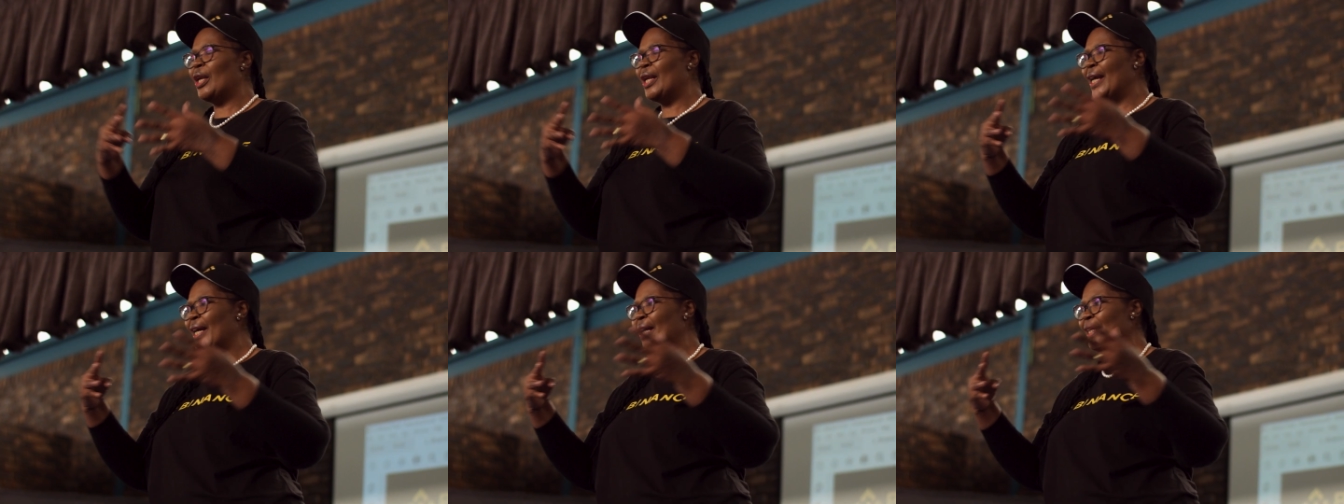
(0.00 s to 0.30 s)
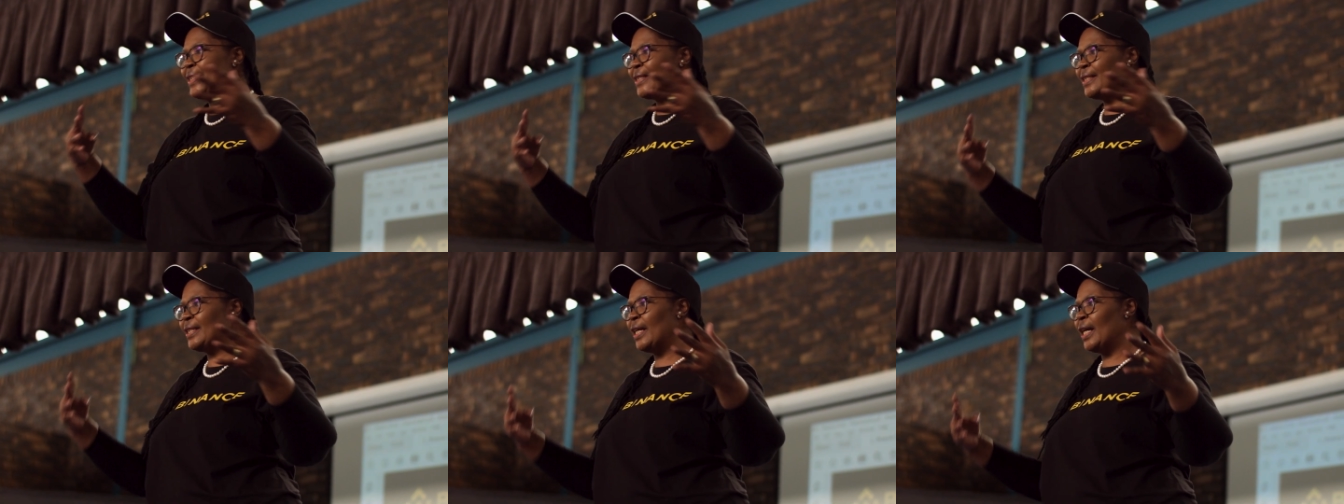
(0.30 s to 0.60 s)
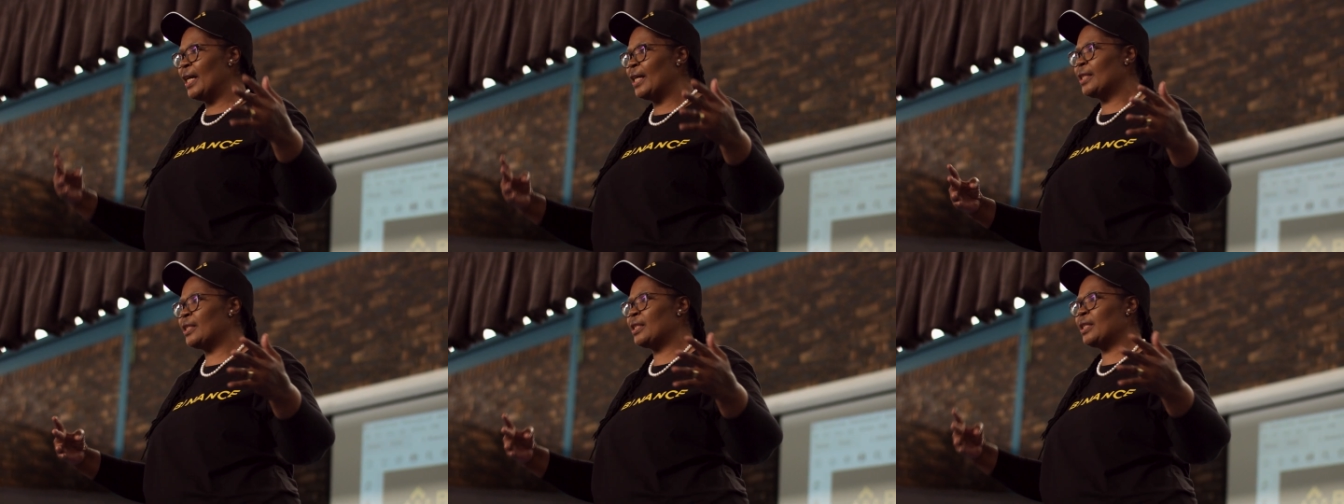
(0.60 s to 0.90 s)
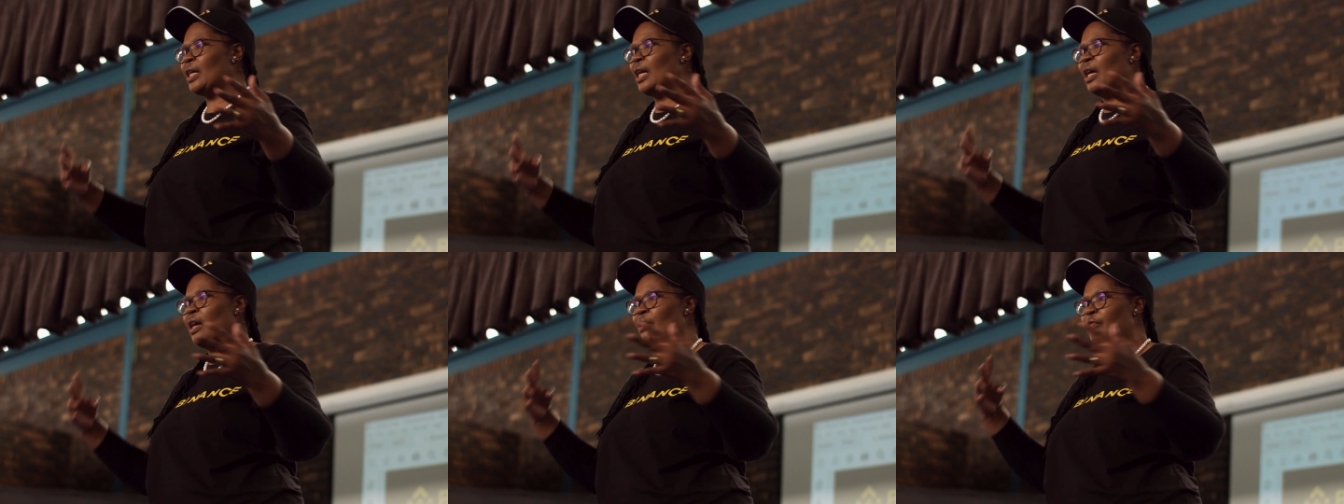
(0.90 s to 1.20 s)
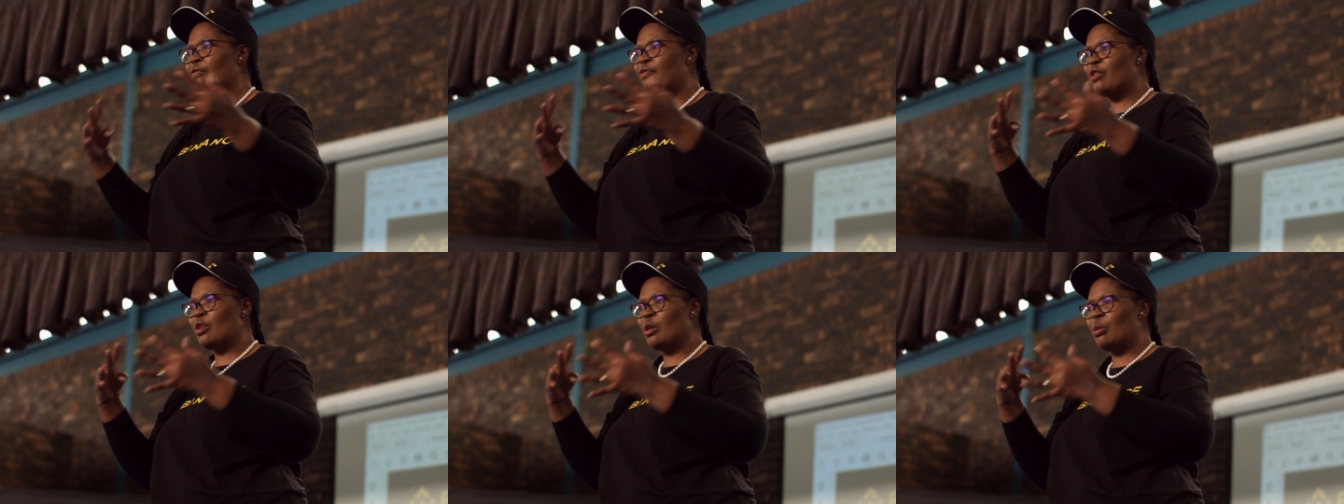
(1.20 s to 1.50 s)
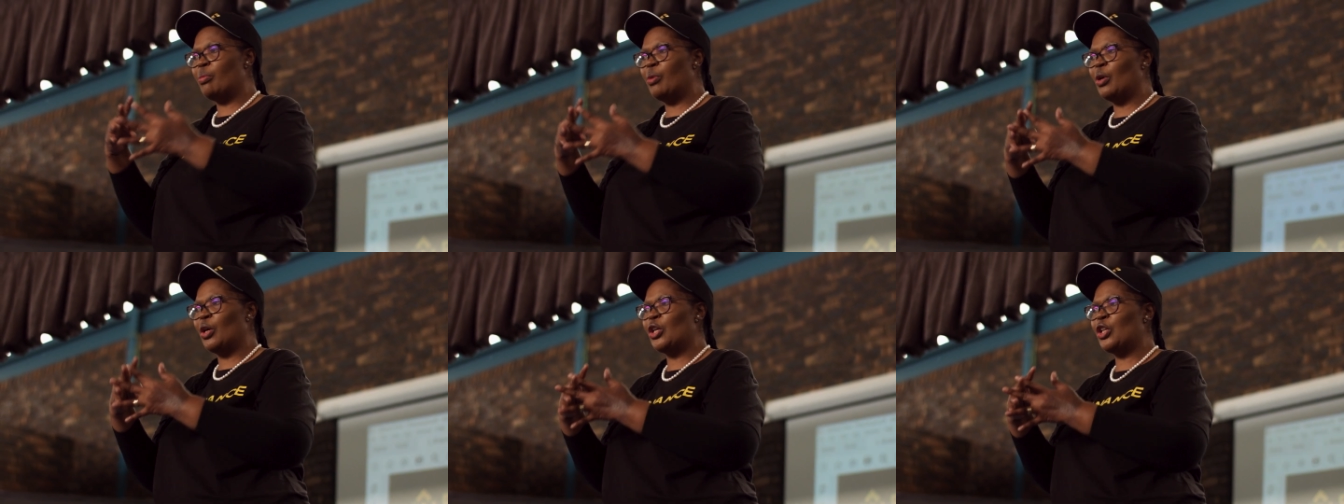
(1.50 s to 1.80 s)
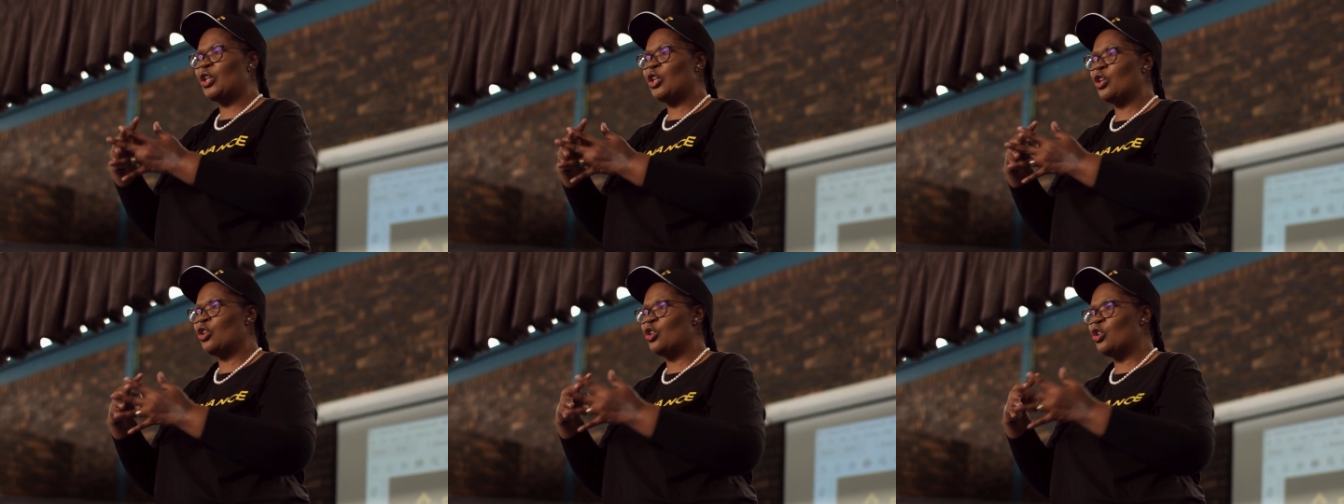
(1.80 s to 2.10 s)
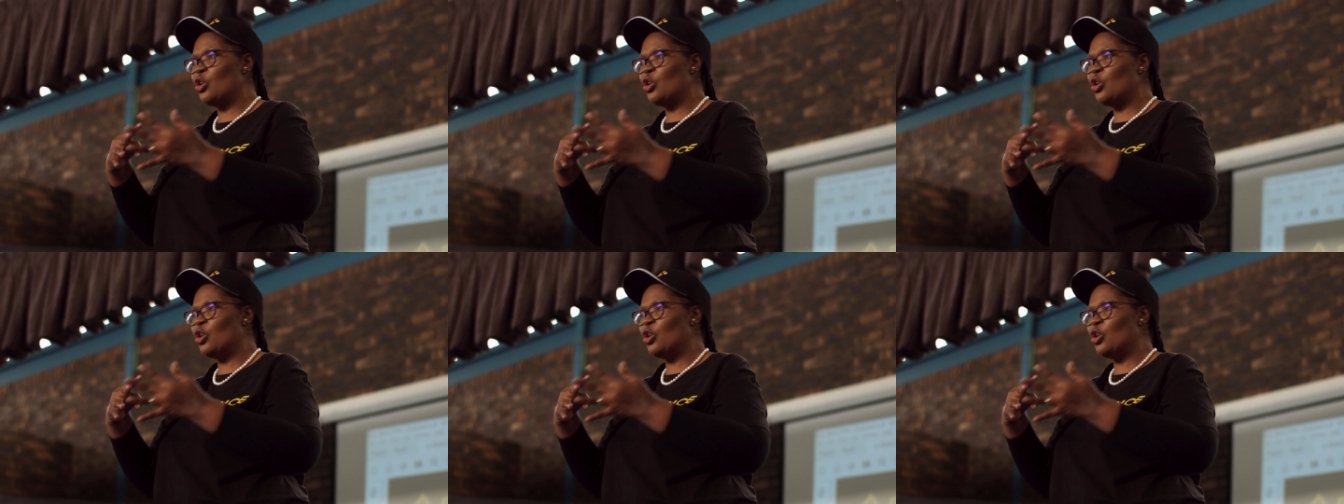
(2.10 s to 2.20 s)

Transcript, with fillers: My favorite feature on the Binance